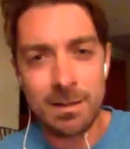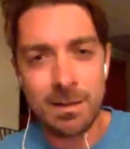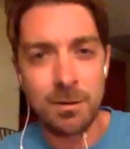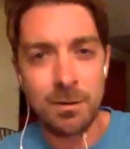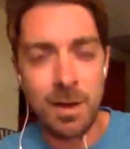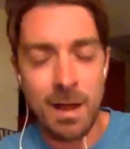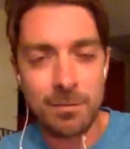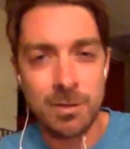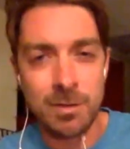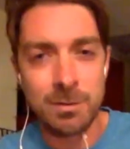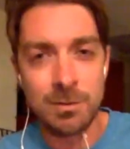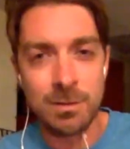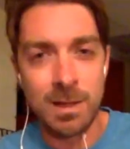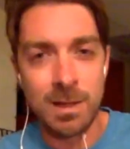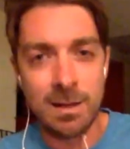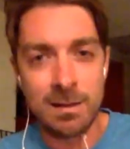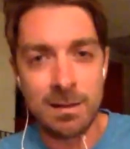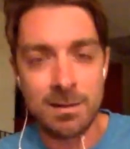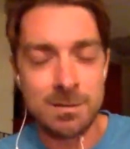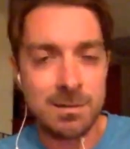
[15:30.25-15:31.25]
I don't have to do
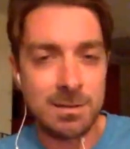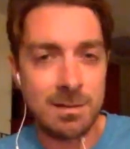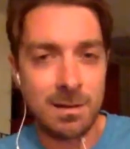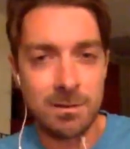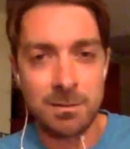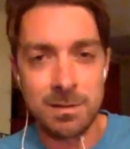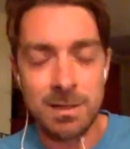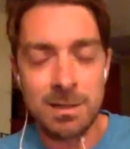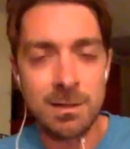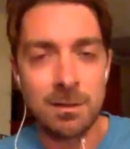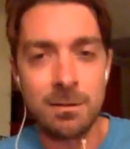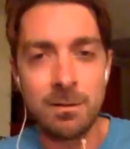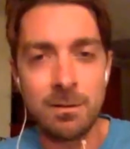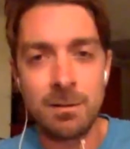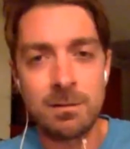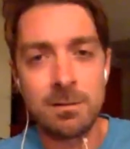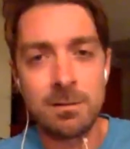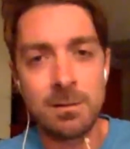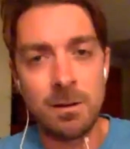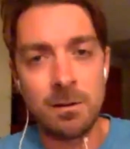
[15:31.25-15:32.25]
that because I don't need to
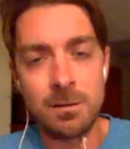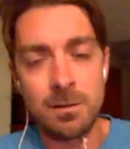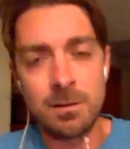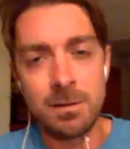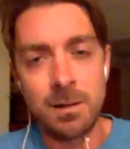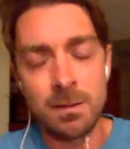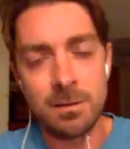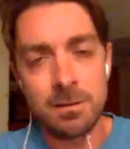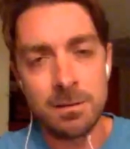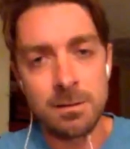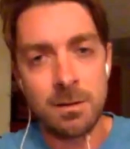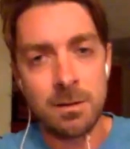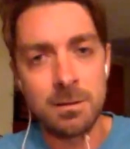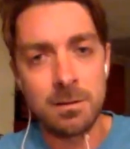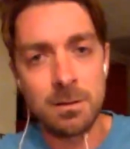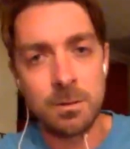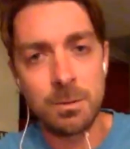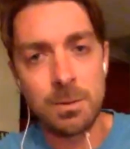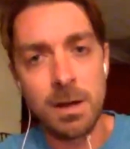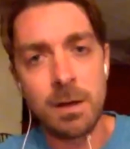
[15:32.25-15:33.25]
earn another
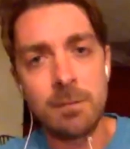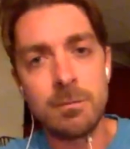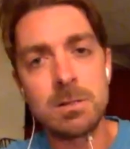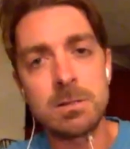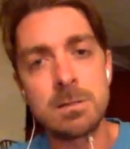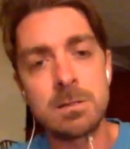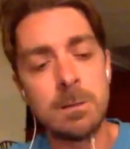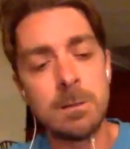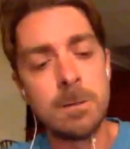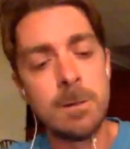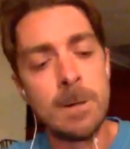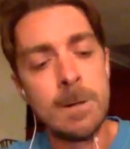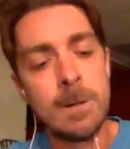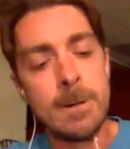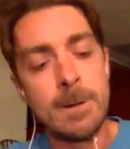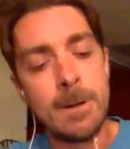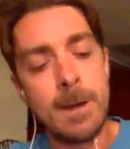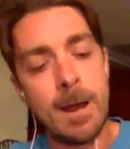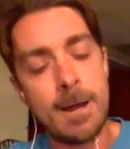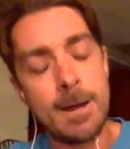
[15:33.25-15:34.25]
dollar or whatever. So,
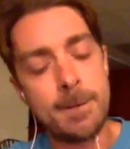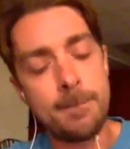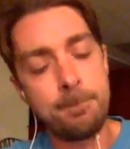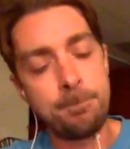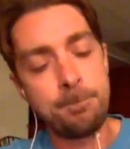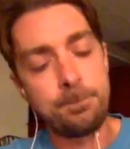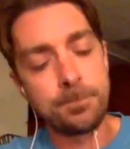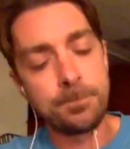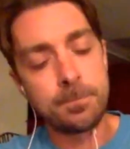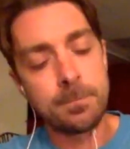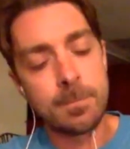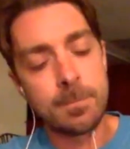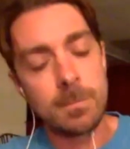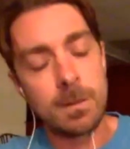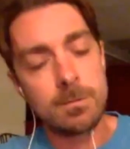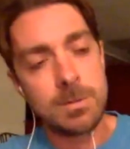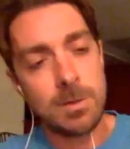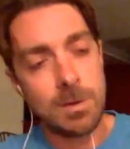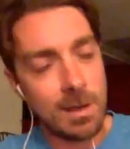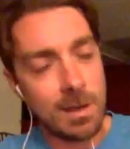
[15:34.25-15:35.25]

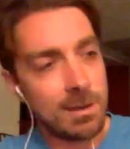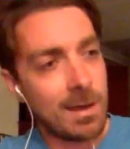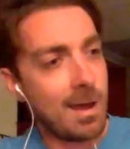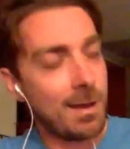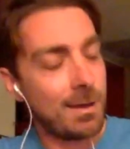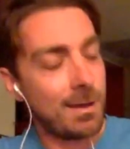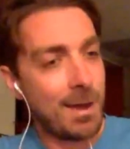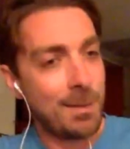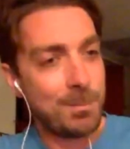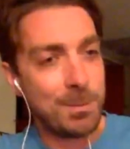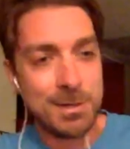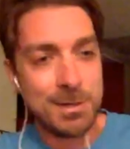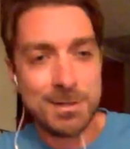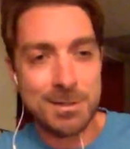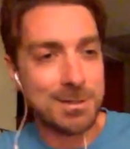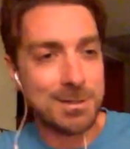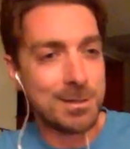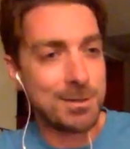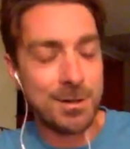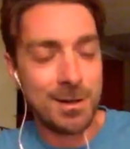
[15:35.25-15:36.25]
so yeah,
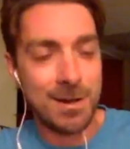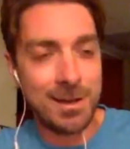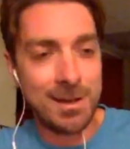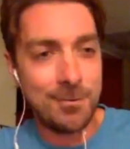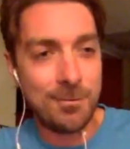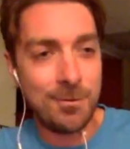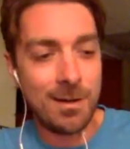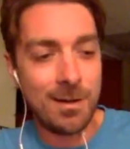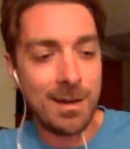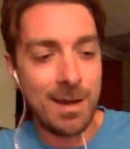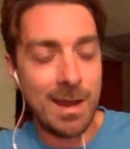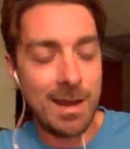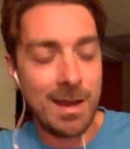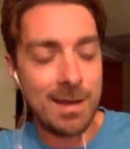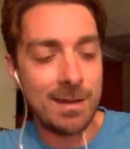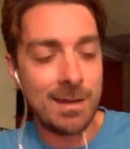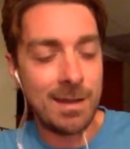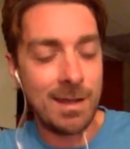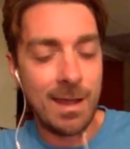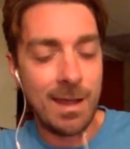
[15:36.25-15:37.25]
happiness is a tricky one.
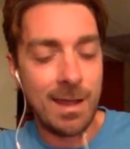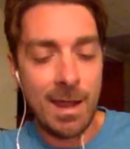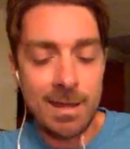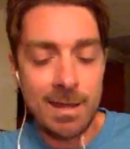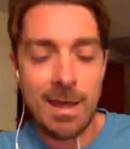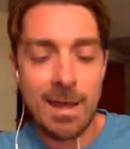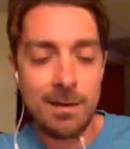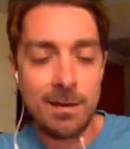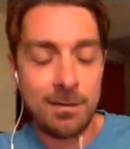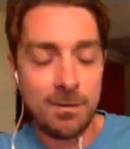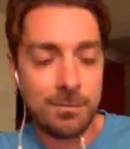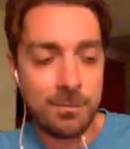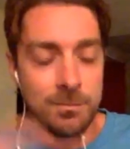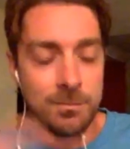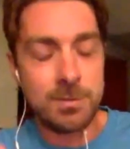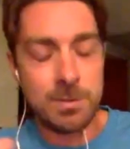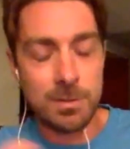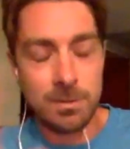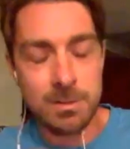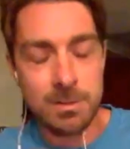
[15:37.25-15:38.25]
And in that,
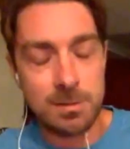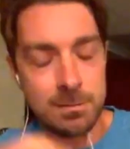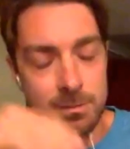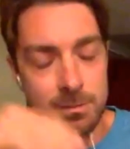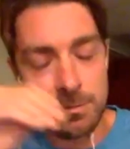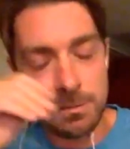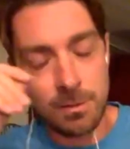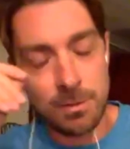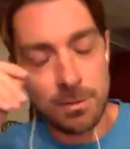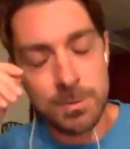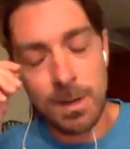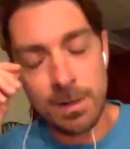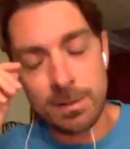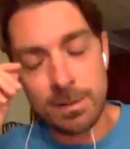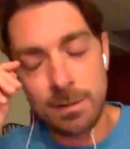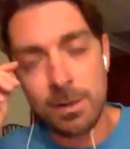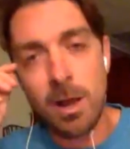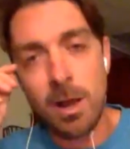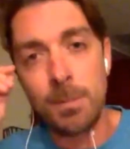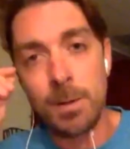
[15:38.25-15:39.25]
so this goes back
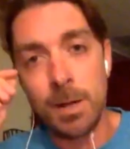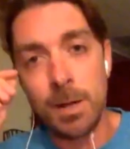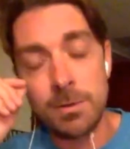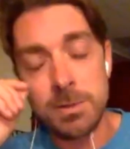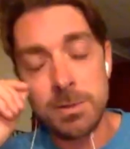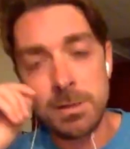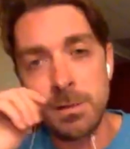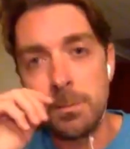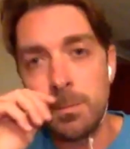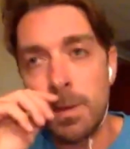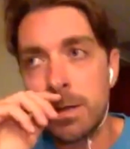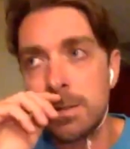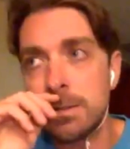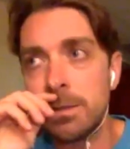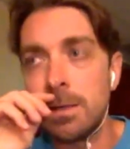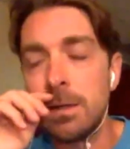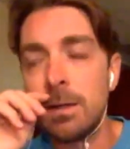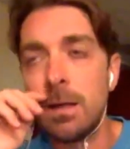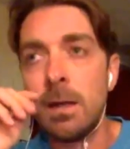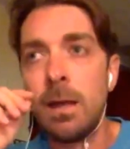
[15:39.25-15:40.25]
to the comment I was going to
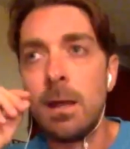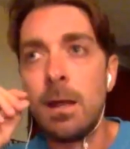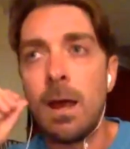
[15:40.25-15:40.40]
mention.